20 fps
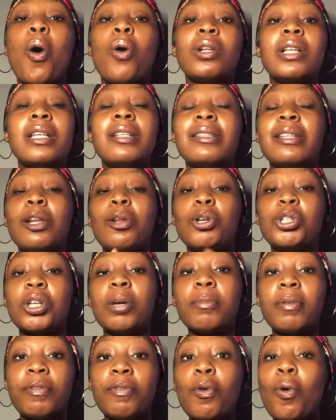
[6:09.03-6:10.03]
the
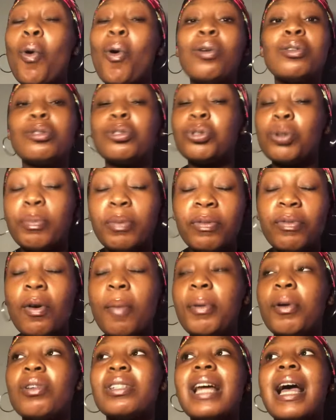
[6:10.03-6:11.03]
lotion before or the soap before,
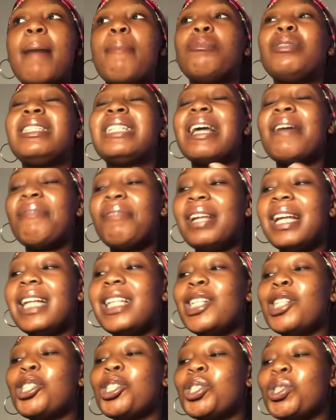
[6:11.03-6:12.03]
because I'm definitely